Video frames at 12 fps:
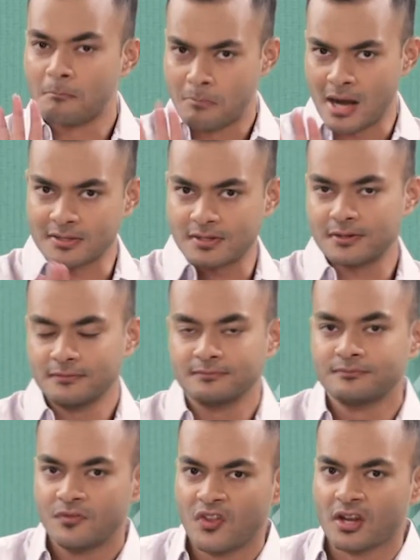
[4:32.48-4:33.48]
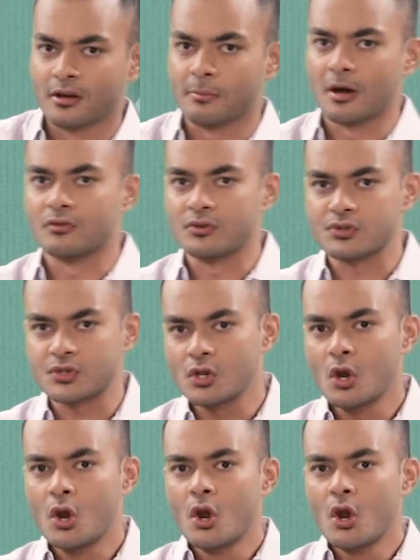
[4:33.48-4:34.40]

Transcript: But think about this.